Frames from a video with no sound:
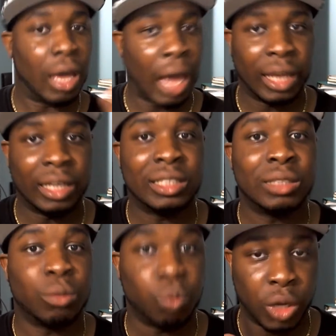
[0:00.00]
At
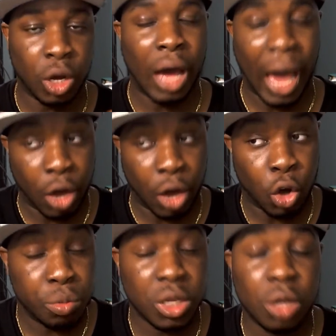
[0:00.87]
least I
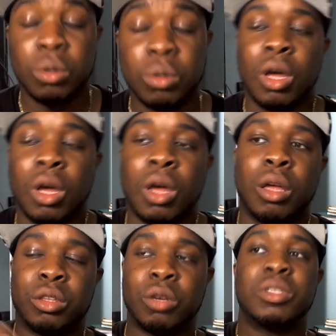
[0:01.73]
hope so.
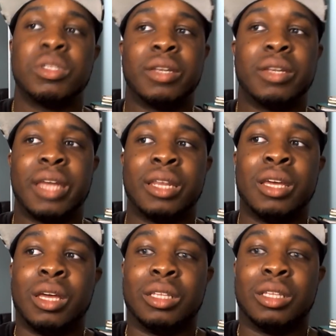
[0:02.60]
Turns out that
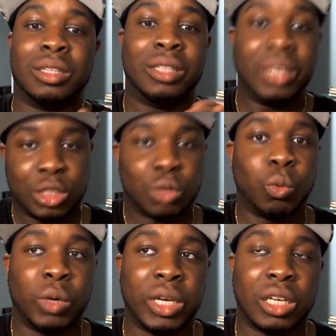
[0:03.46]
this
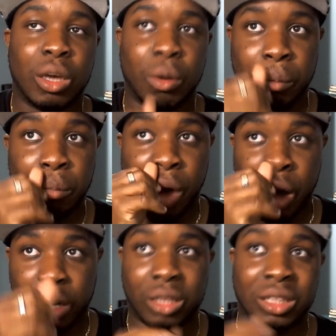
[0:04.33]
week
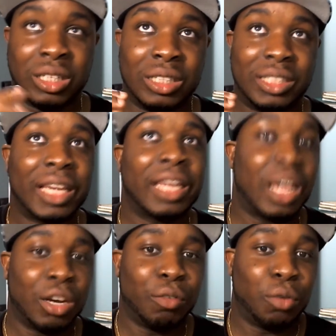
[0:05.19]
marked the second
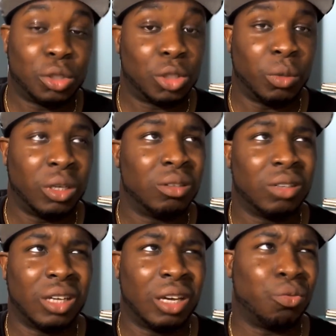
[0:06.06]
anniversary,
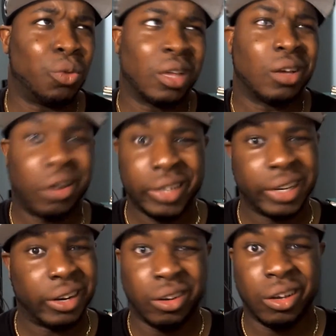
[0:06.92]
if we can call
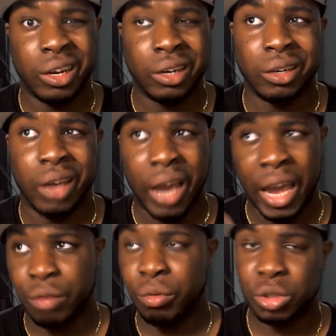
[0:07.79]
it an
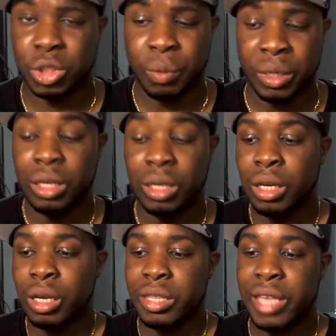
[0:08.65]
anniversary,
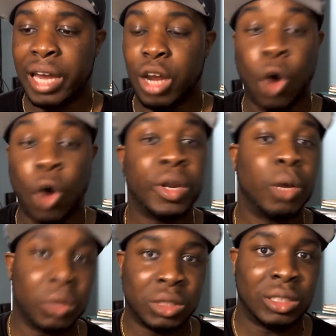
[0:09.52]
that Oda
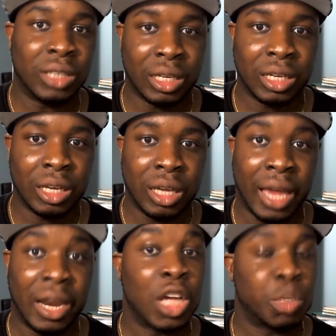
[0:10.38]
was sick
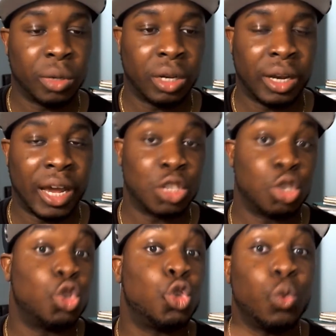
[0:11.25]
and
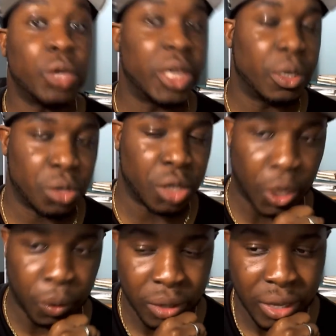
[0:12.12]
hospitalized 2 years
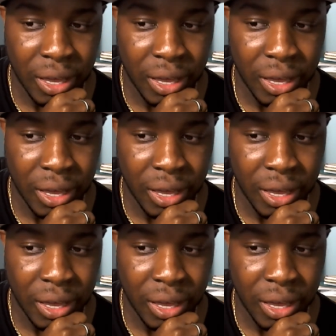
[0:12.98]
ago.